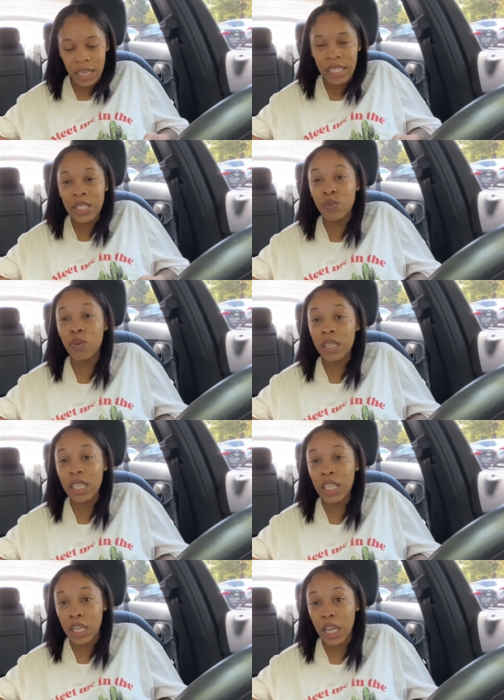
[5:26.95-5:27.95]
he's
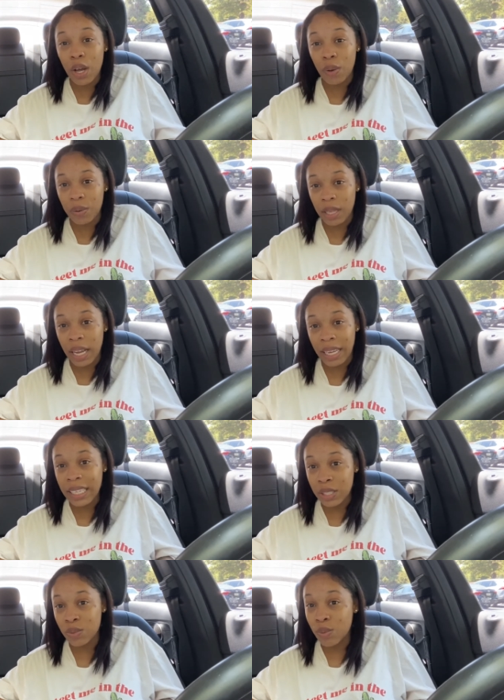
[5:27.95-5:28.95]
really low like
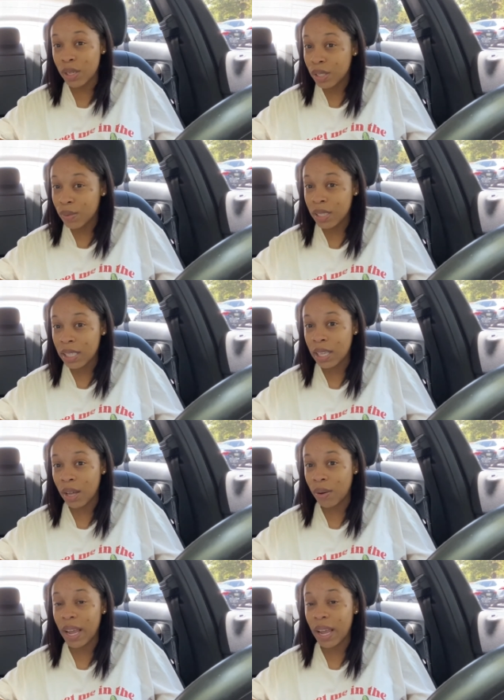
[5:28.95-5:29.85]
he's really really low